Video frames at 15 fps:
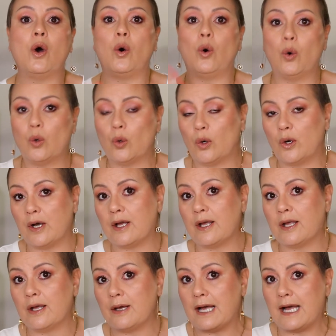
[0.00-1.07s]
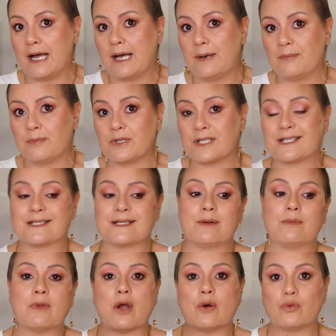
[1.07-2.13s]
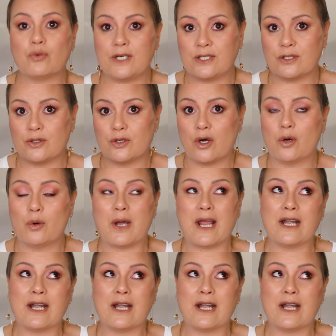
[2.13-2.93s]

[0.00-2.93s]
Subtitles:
or some retinol,